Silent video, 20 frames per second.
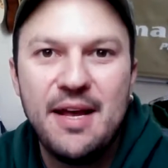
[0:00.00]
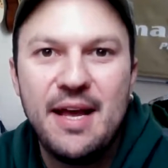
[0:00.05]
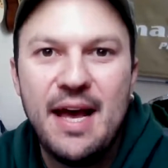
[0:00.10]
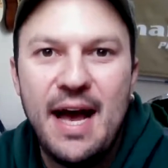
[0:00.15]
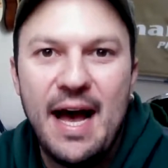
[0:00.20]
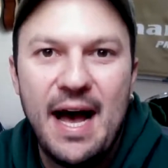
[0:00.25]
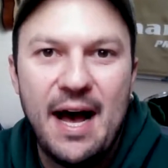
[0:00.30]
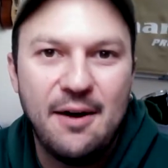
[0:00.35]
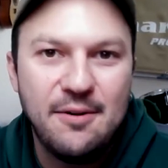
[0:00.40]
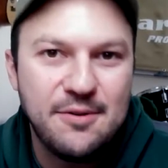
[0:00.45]

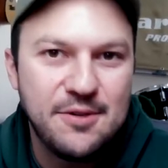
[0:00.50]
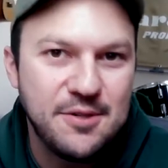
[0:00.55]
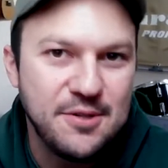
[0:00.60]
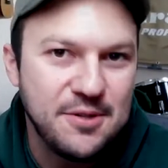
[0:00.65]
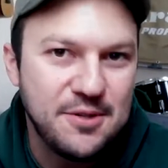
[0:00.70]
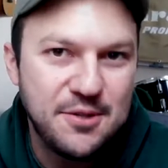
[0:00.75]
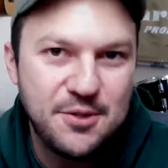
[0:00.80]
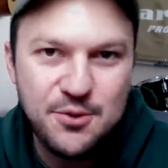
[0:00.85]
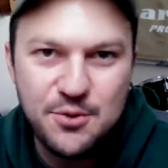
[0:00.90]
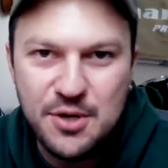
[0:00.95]
how to
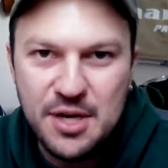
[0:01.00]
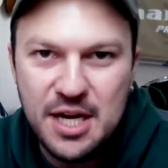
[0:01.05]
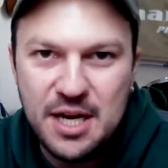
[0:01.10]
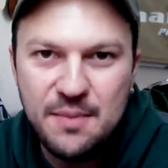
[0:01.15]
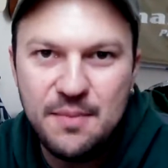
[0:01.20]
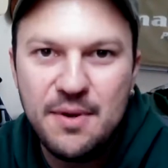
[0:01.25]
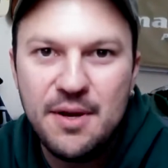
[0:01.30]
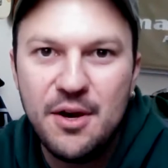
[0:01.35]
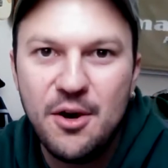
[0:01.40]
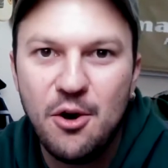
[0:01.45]

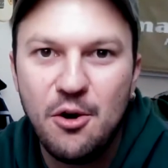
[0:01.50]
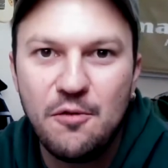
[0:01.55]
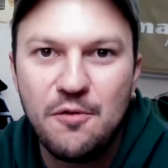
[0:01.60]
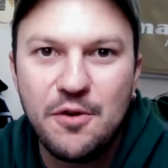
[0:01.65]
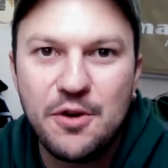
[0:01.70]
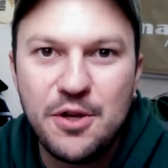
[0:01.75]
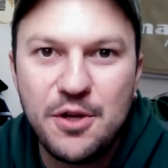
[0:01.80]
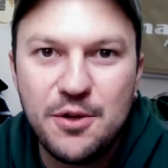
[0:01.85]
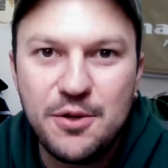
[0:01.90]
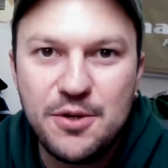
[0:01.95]
stream over
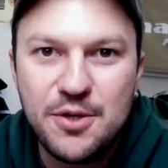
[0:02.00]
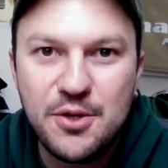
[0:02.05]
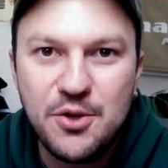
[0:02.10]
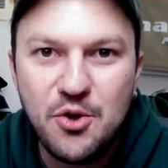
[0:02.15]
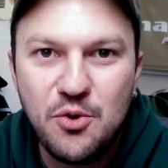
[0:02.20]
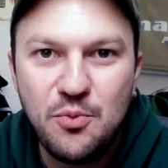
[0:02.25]
YouTube.